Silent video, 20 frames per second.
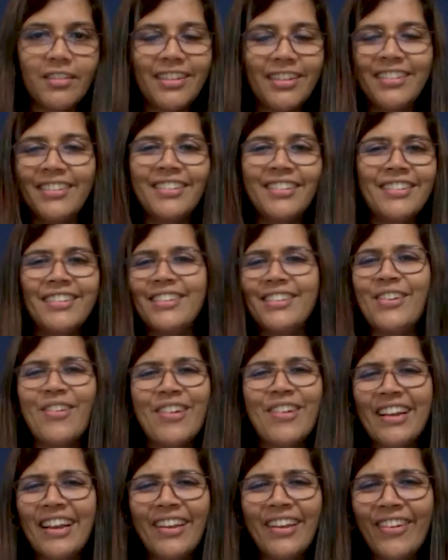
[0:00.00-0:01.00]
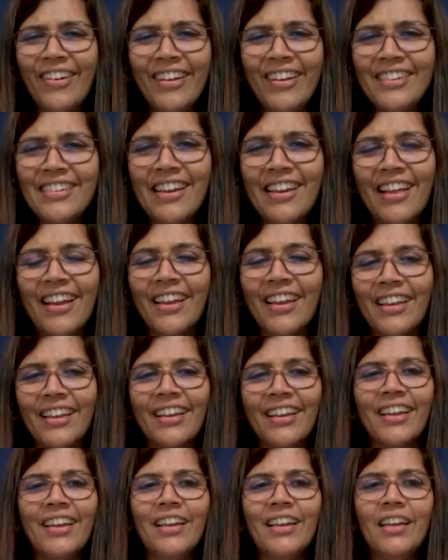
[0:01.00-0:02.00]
They're just not like that. It's like,